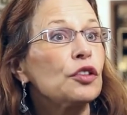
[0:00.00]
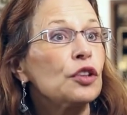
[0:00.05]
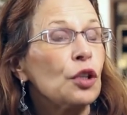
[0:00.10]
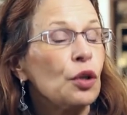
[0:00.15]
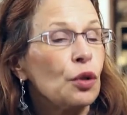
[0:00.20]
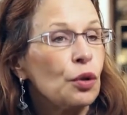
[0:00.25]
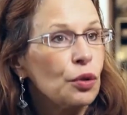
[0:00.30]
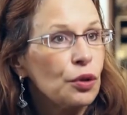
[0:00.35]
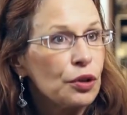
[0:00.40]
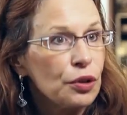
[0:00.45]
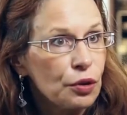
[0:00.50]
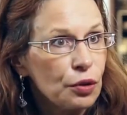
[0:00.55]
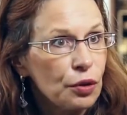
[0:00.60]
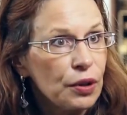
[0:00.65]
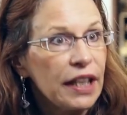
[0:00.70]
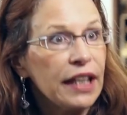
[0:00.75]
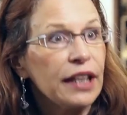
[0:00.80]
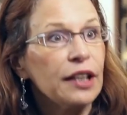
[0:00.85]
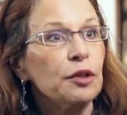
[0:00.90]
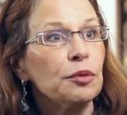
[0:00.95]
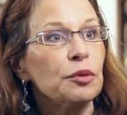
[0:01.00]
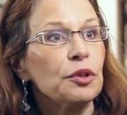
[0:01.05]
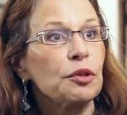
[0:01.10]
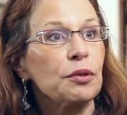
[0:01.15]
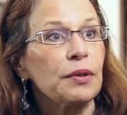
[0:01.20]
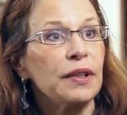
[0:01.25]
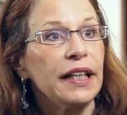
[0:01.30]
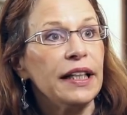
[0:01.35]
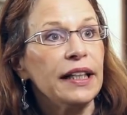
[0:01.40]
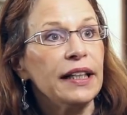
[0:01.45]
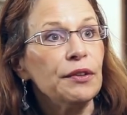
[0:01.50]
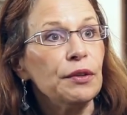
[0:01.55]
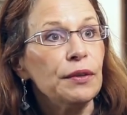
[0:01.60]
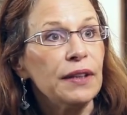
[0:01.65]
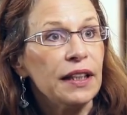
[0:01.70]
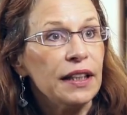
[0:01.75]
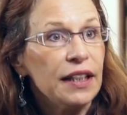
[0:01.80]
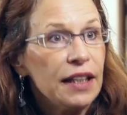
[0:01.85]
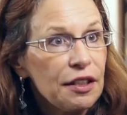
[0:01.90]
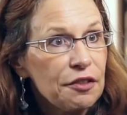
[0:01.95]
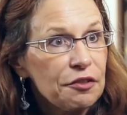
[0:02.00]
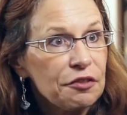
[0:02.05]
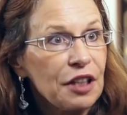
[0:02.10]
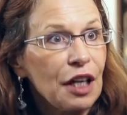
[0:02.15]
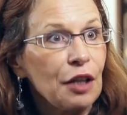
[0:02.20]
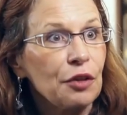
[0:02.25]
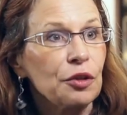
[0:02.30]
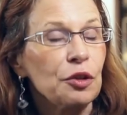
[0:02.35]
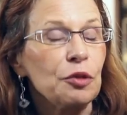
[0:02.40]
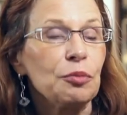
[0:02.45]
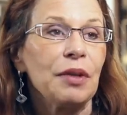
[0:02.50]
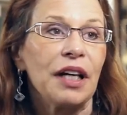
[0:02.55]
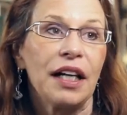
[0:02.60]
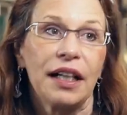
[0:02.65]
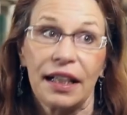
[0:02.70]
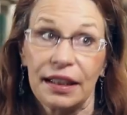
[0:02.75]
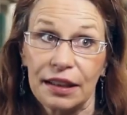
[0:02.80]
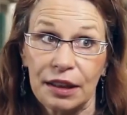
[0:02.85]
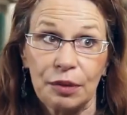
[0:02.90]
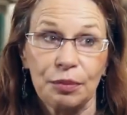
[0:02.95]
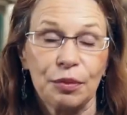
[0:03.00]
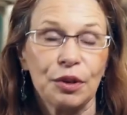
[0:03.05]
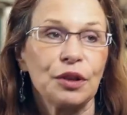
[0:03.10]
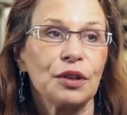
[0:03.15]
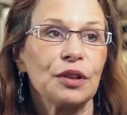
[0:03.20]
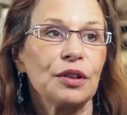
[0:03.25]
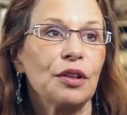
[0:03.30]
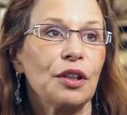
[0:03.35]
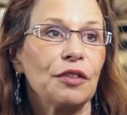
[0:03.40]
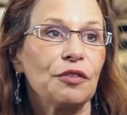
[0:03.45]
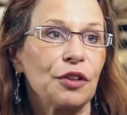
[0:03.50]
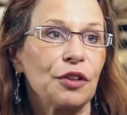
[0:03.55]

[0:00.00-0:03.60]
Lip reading: the old Collegium Trilingue founded by Erasmus of